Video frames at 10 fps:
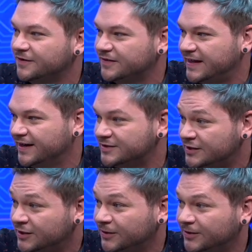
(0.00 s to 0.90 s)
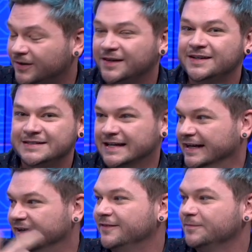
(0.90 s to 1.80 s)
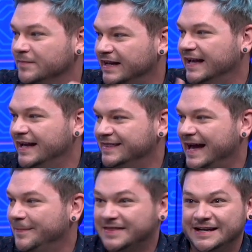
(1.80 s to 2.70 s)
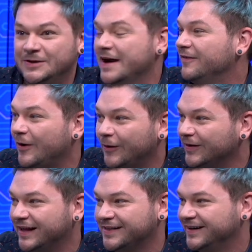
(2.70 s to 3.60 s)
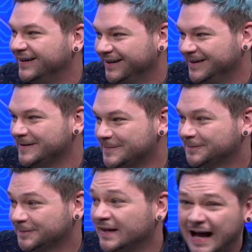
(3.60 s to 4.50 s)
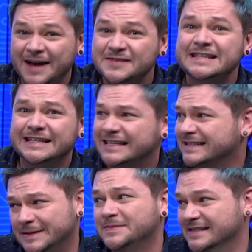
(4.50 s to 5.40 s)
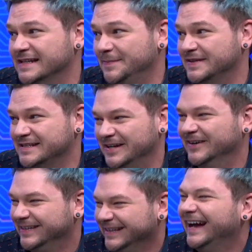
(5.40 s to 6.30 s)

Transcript: over there too to kind of mitigate that? But no, then you have a whole other. Then you have a lady I've seen this Simpsons episode. Situation.